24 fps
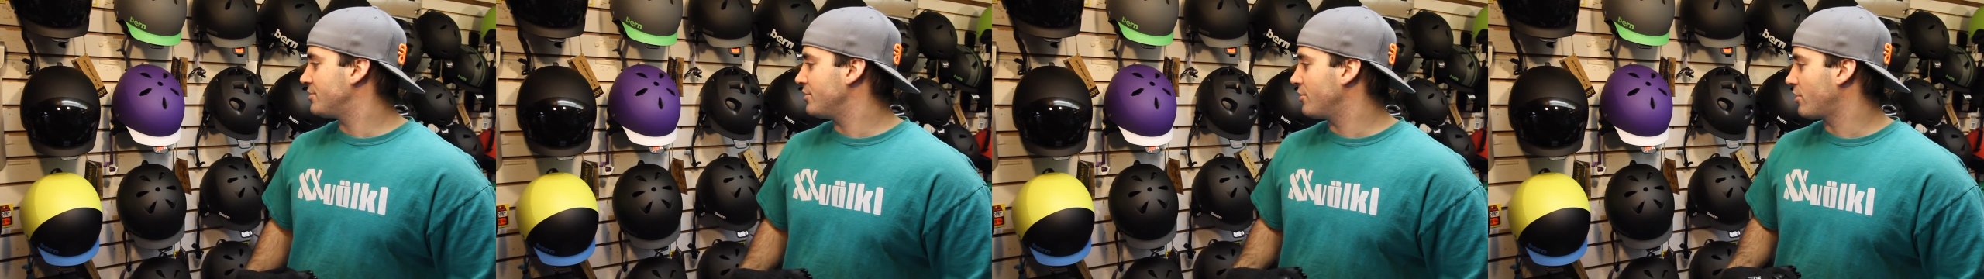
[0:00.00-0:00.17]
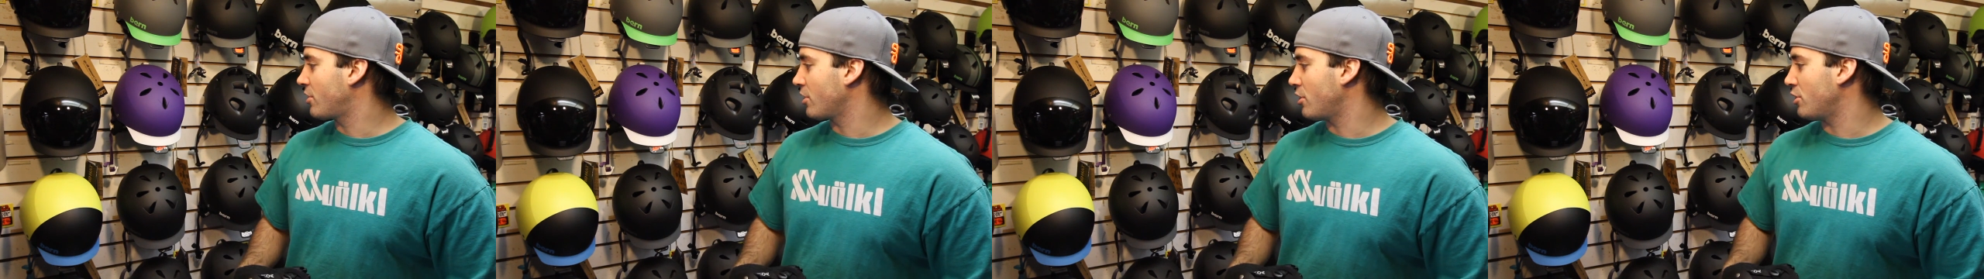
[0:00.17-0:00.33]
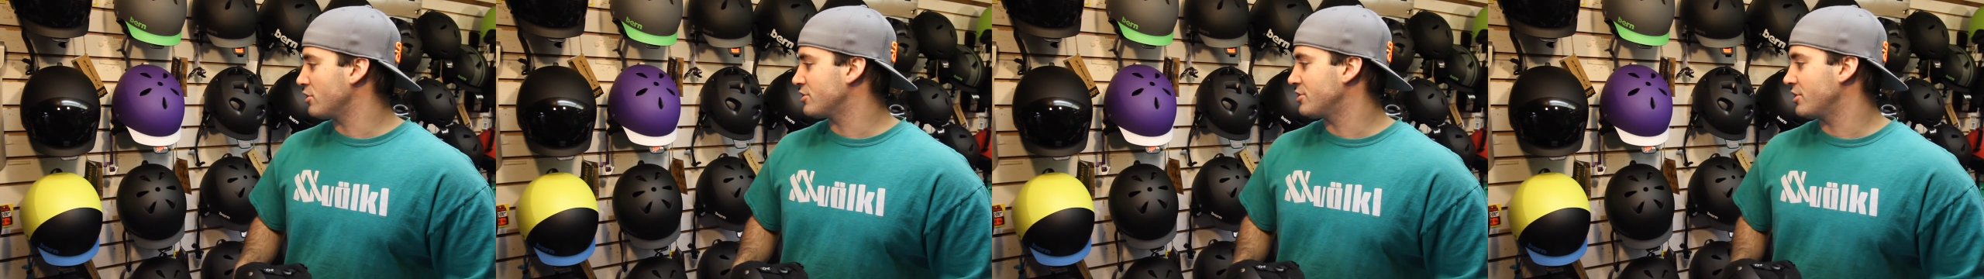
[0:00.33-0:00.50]
You
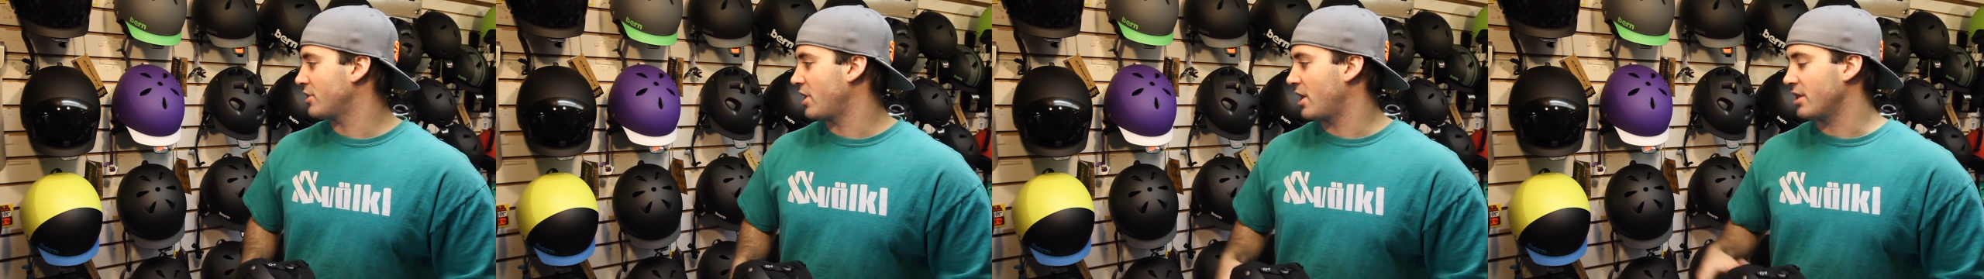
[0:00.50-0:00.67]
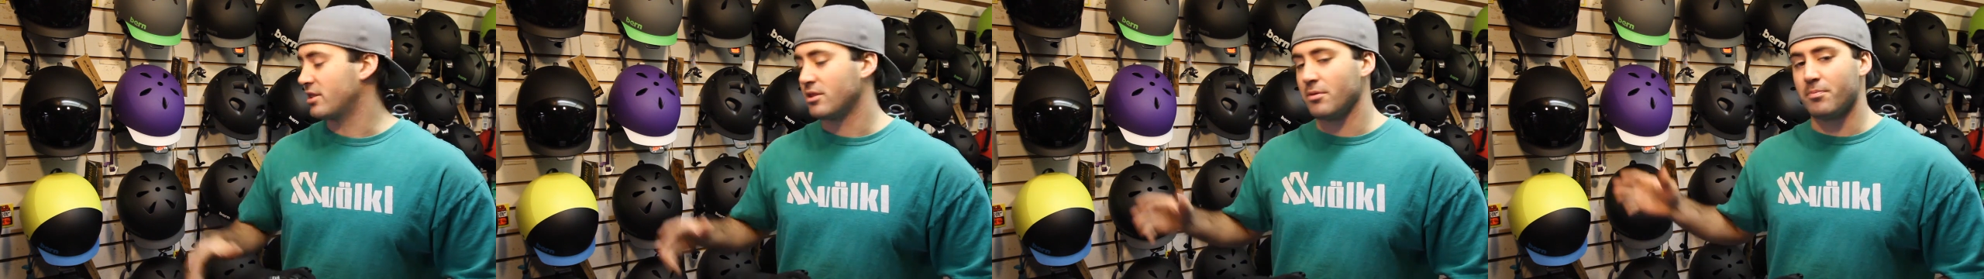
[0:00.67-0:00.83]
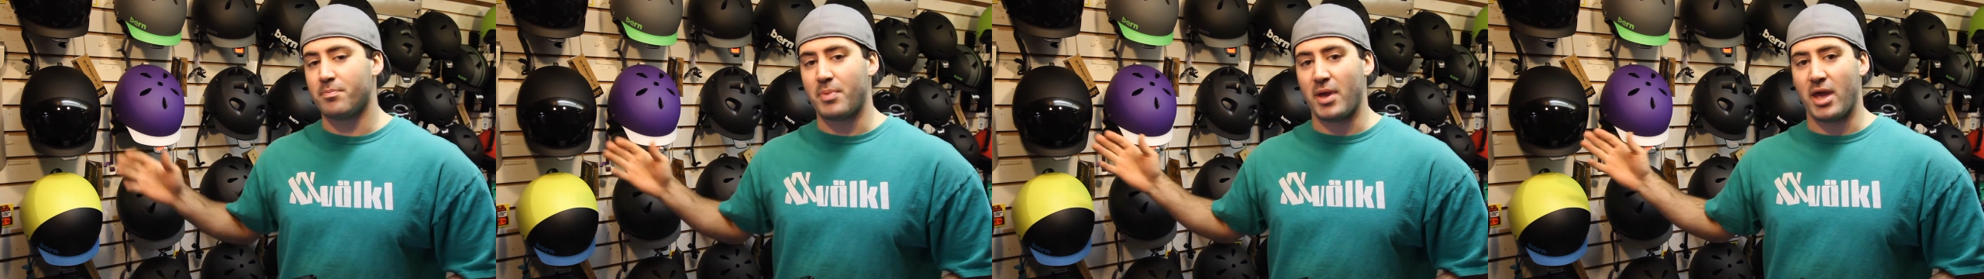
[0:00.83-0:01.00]
can also
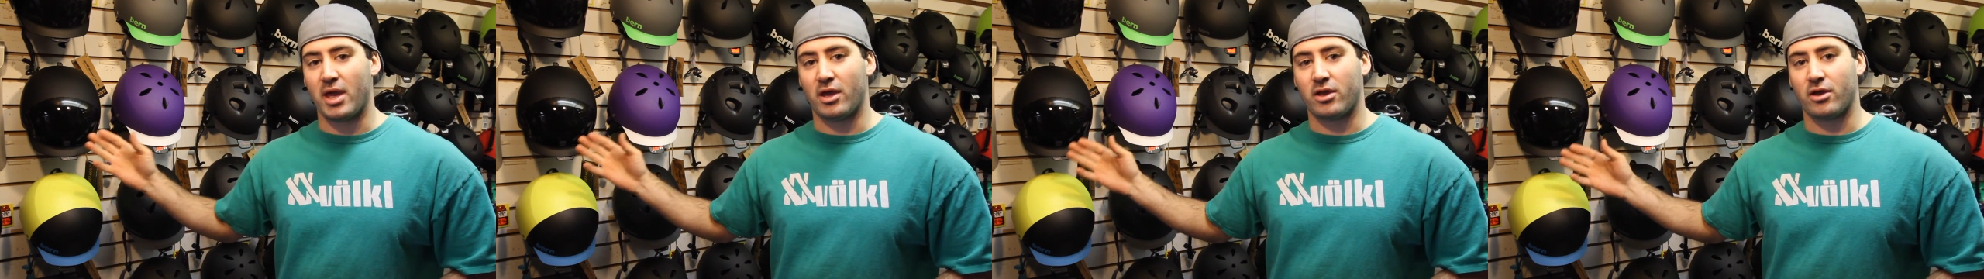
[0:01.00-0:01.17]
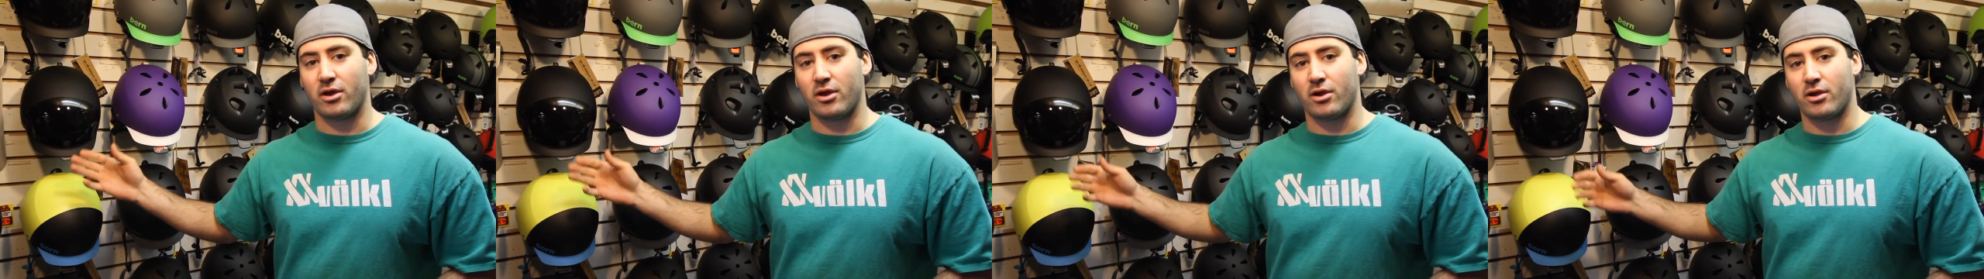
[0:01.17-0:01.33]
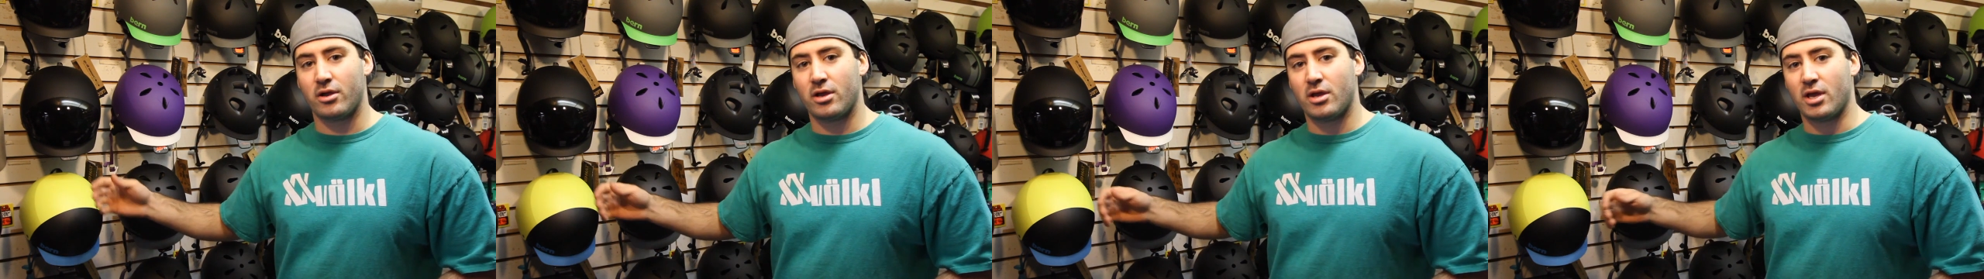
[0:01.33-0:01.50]
get the
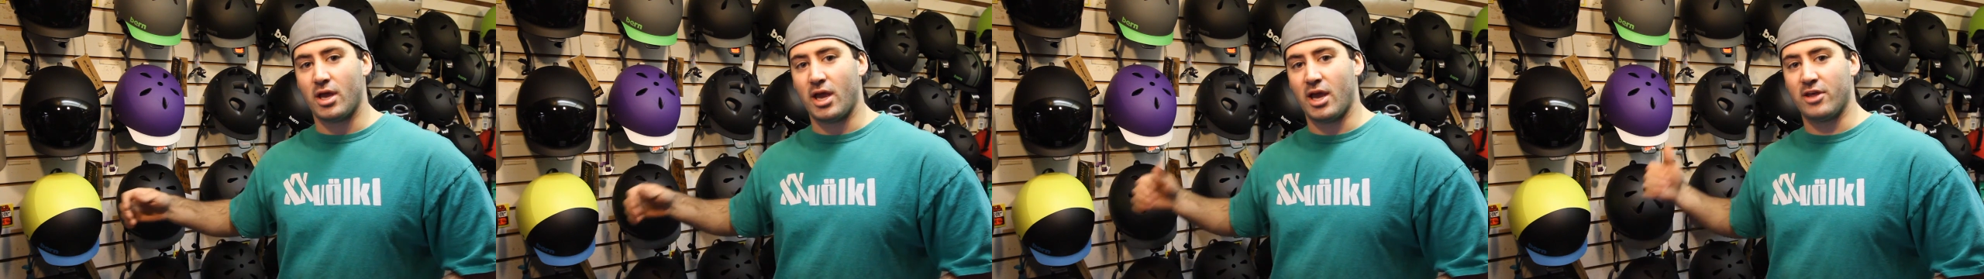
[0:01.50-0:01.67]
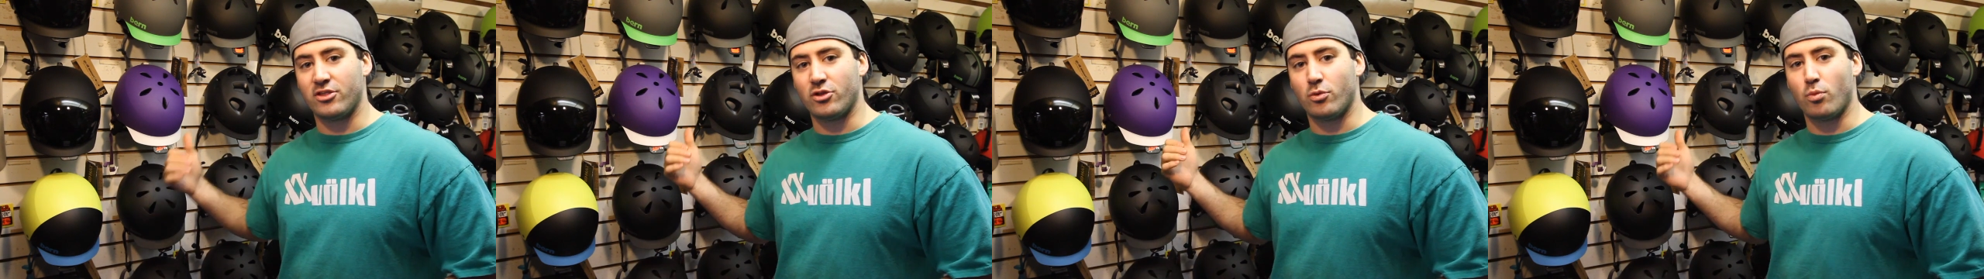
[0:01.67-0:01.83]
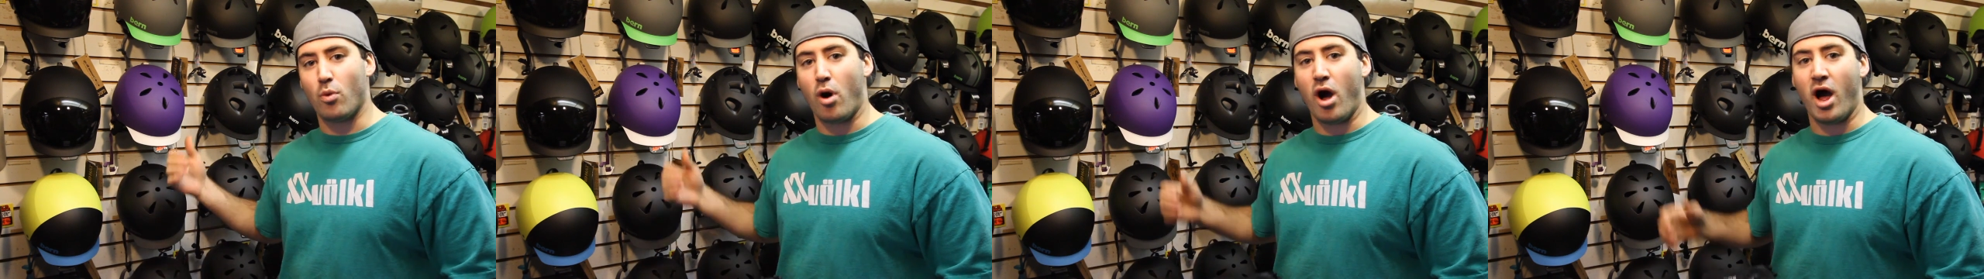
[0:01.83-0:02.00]
Baker
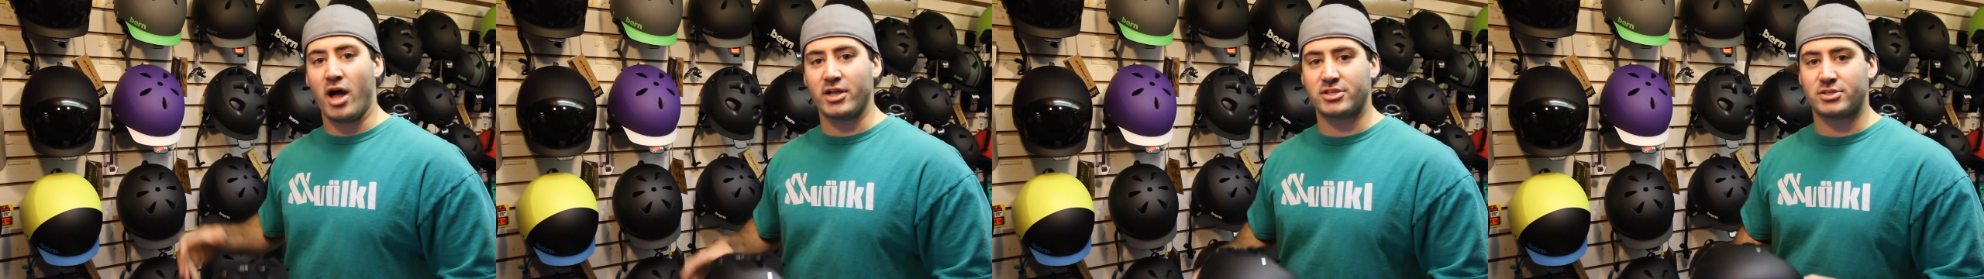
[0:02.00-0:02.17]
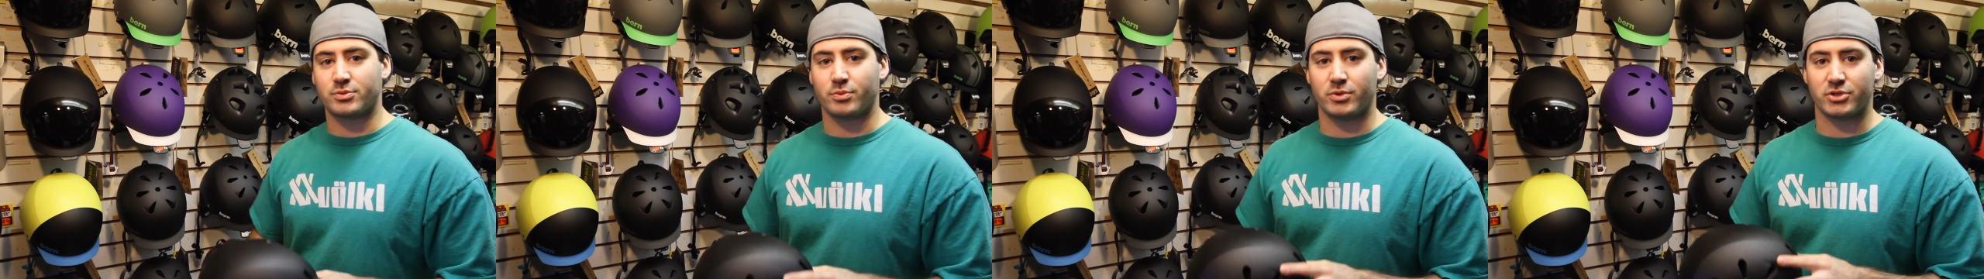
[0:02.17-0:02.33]
and the Watts,